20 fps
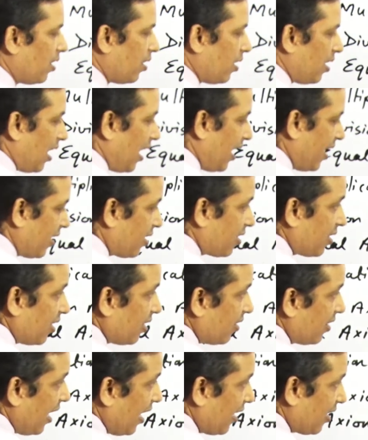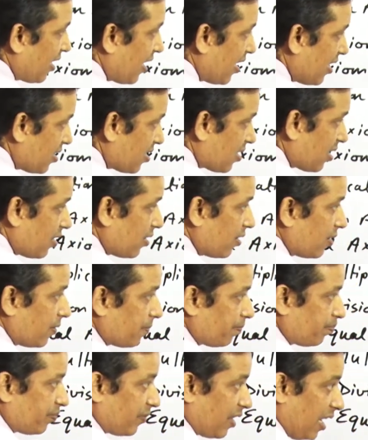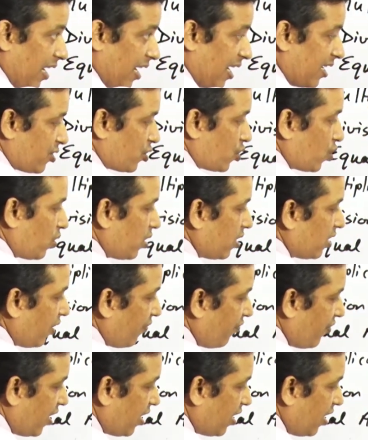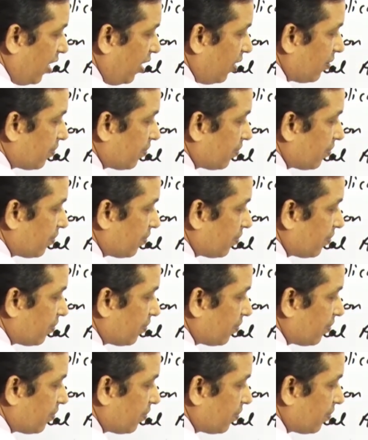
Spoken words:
like in that case as shown in the figure.